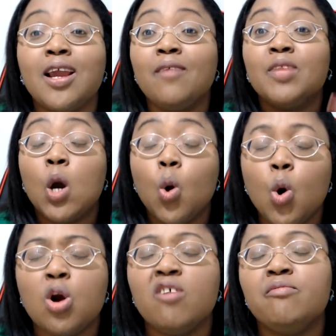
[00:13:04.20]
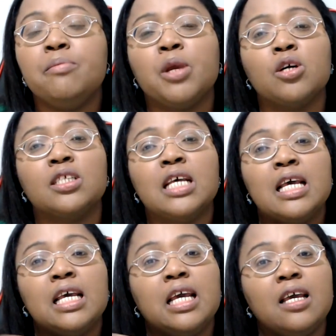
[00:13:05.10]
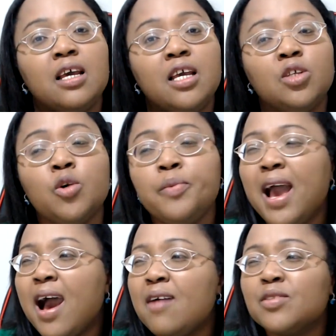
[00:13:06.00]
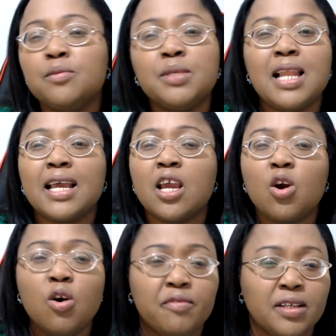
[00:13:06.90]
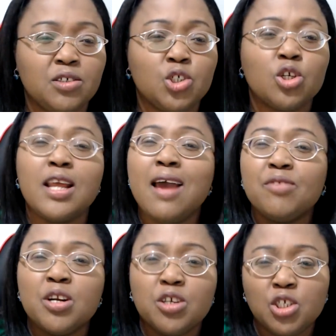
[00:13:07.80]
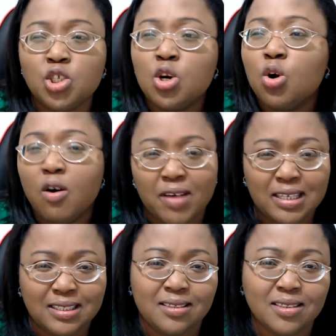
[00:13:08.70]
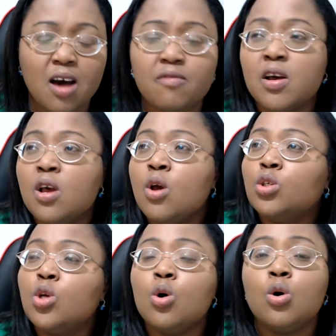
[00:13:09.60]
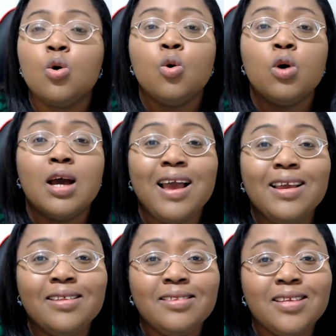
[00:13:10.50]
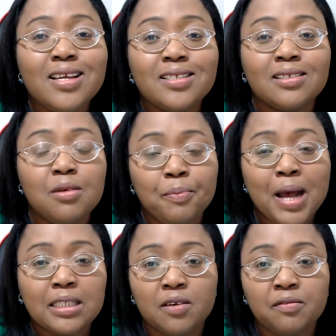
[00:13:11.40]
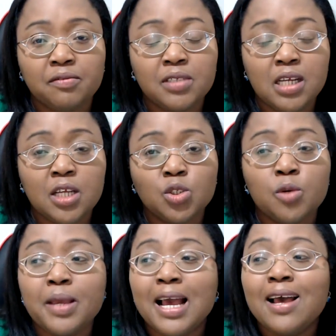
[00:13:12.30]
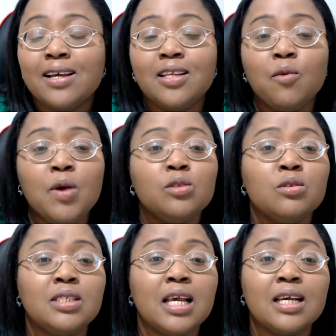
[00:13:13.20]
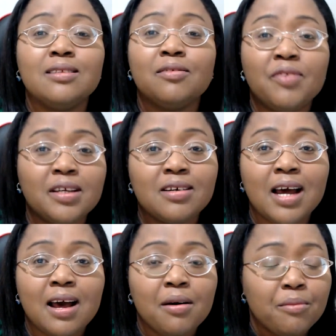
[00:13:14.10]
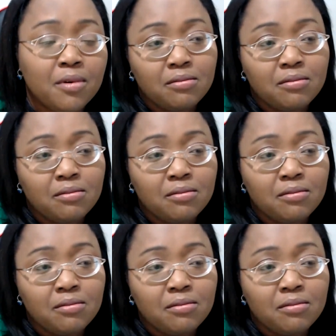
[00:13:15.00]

They have their own government because Ethiopia have something like a confederation. Every region governs itself. So in this part of Ethiopia, they went to take the federal